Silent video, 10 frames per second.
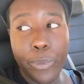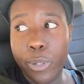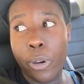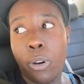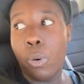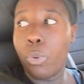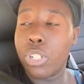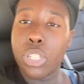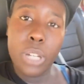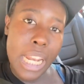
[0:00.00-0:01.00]
So
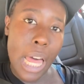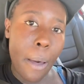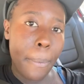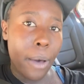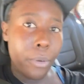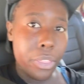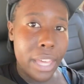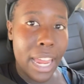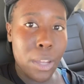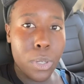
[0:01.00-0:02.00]
we're just trying to help out with
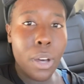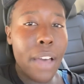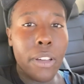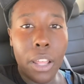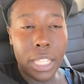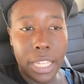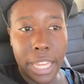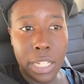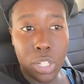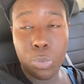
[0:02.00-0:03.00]
that, and we don't have all the
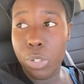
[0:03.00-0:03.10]
answers.